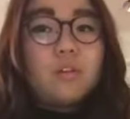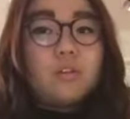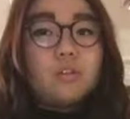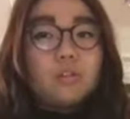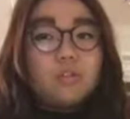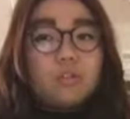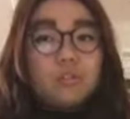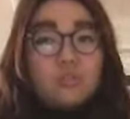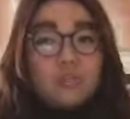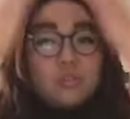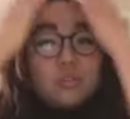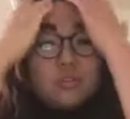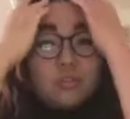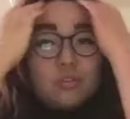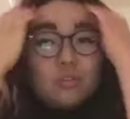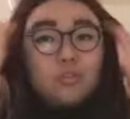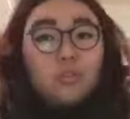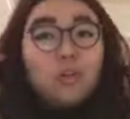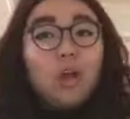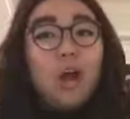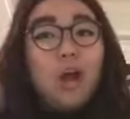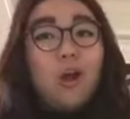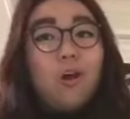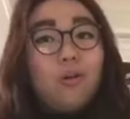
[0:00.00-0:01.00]

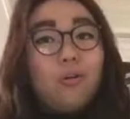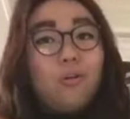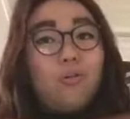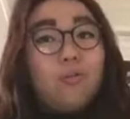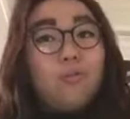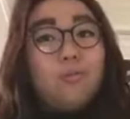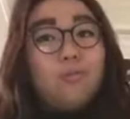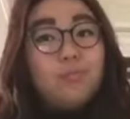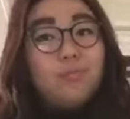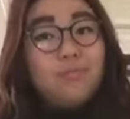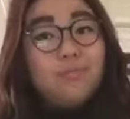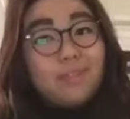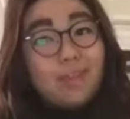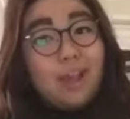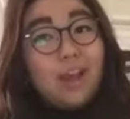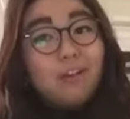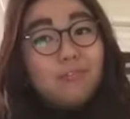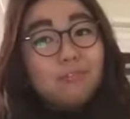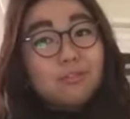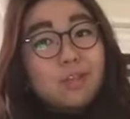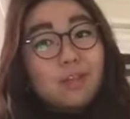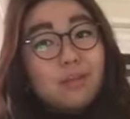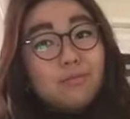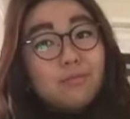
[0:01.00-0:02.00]
So, now
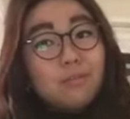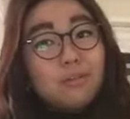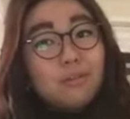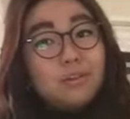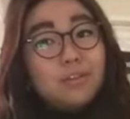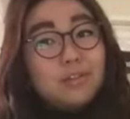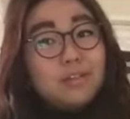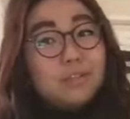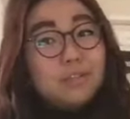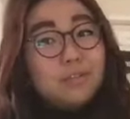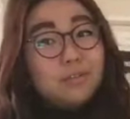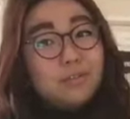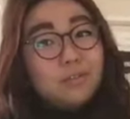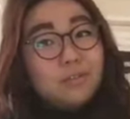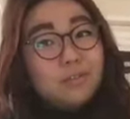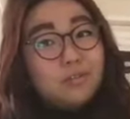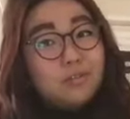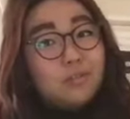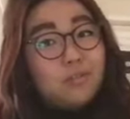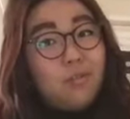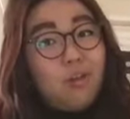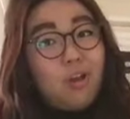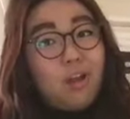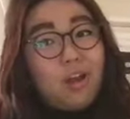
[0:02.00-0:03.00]
Cyber he's going to
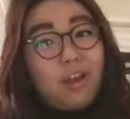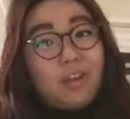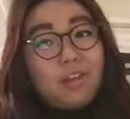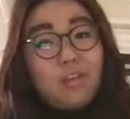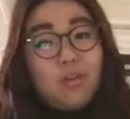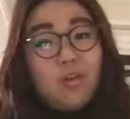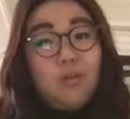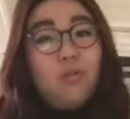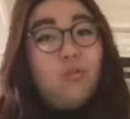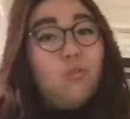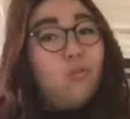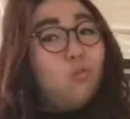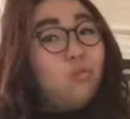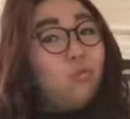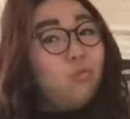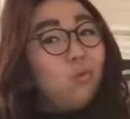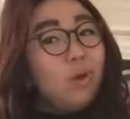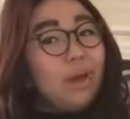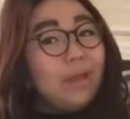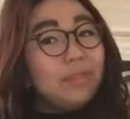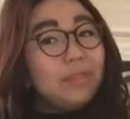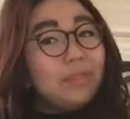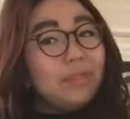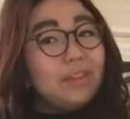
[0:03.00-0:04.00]
try
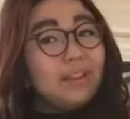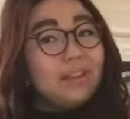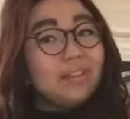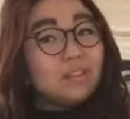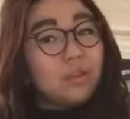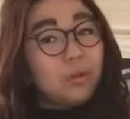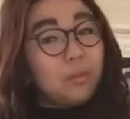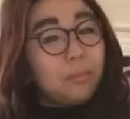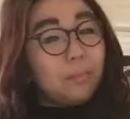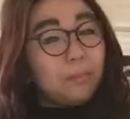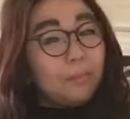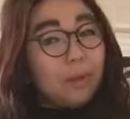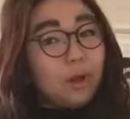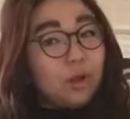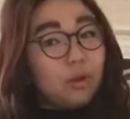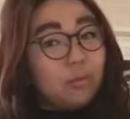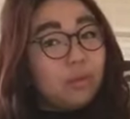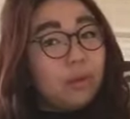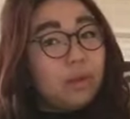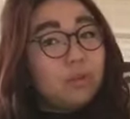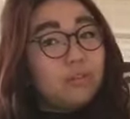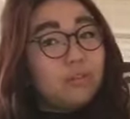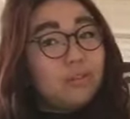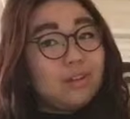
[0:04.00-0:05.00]
with these milk
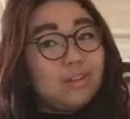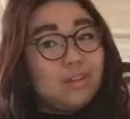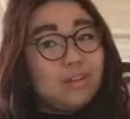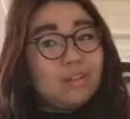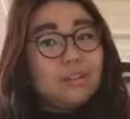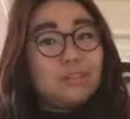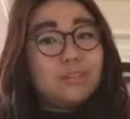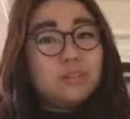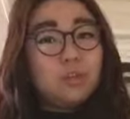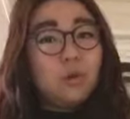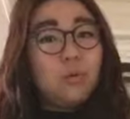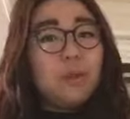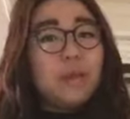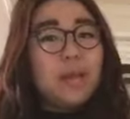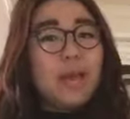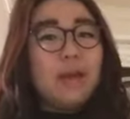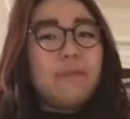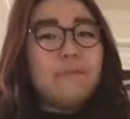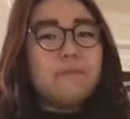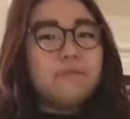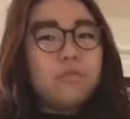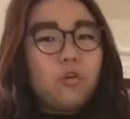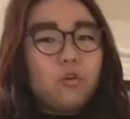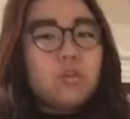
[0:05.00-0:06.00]
white ingredients. So, we
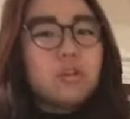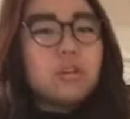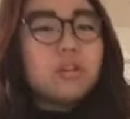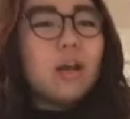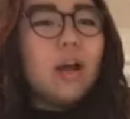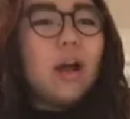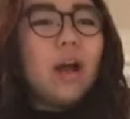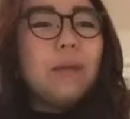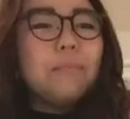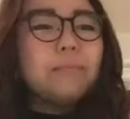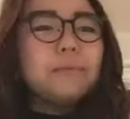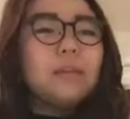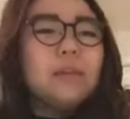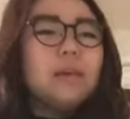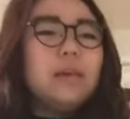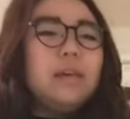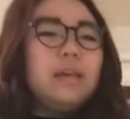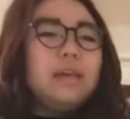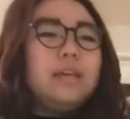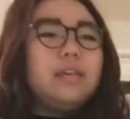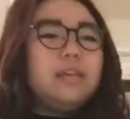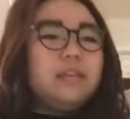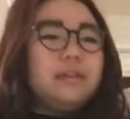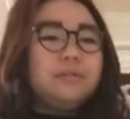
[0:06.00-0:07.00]
have four cups.
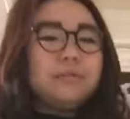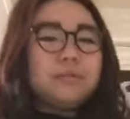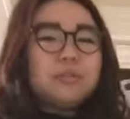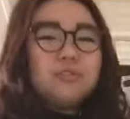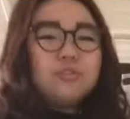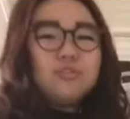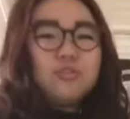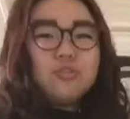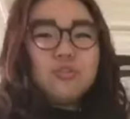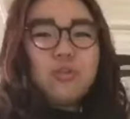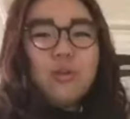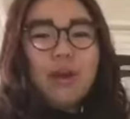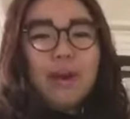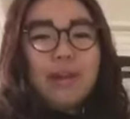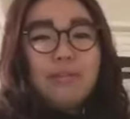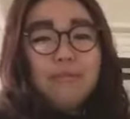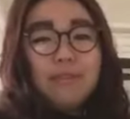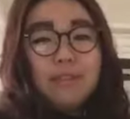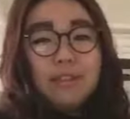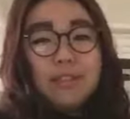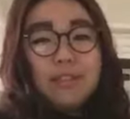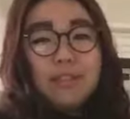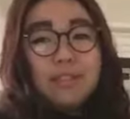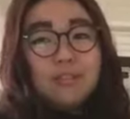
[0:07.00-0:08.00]
He even tried
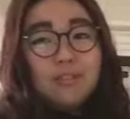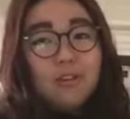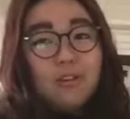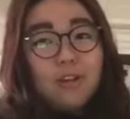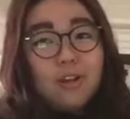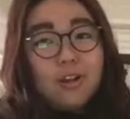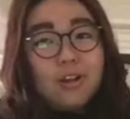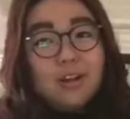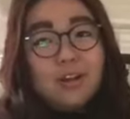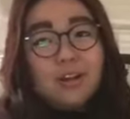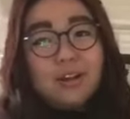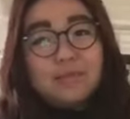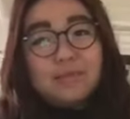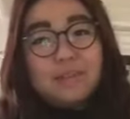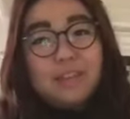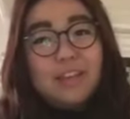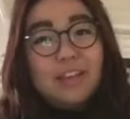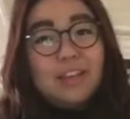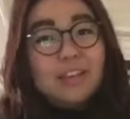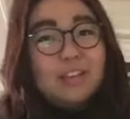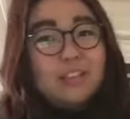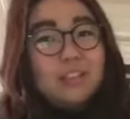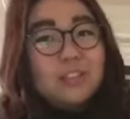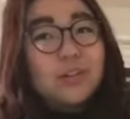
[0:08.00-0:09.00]
with these all cups.
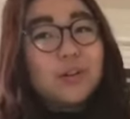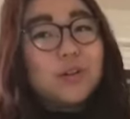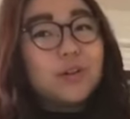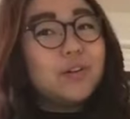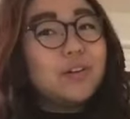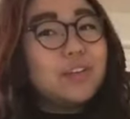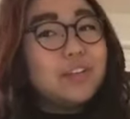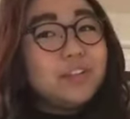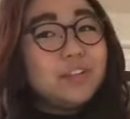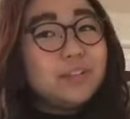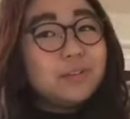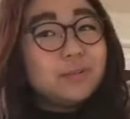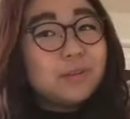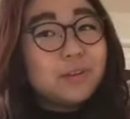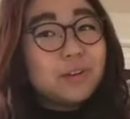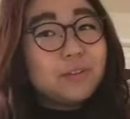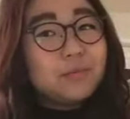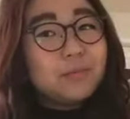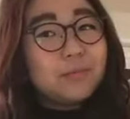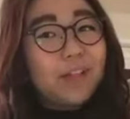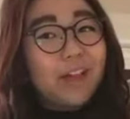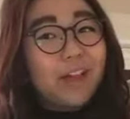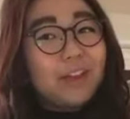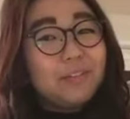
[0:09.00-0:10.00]
So, he's
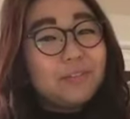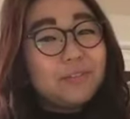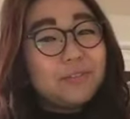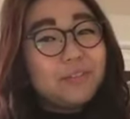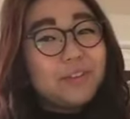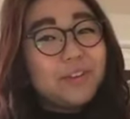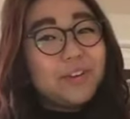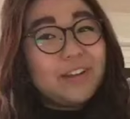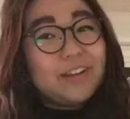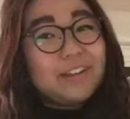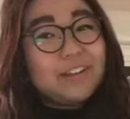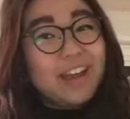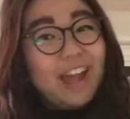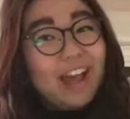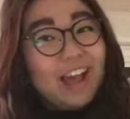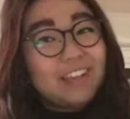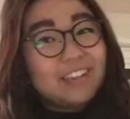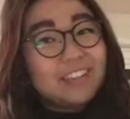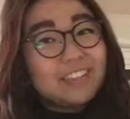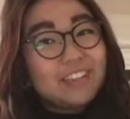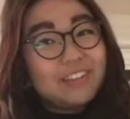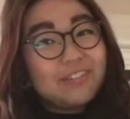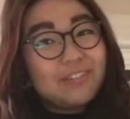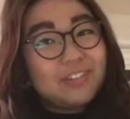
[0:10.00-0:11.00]
wearing blindfold, and now
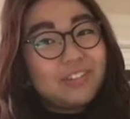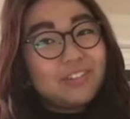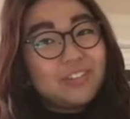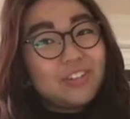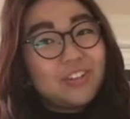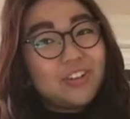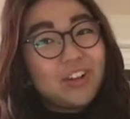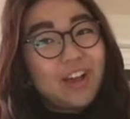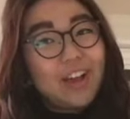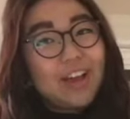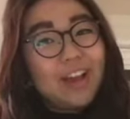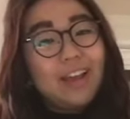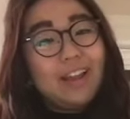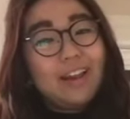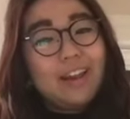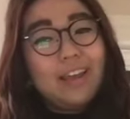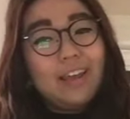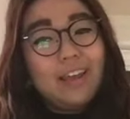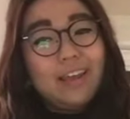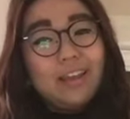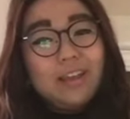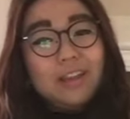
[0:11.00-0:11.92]
Cyber tried.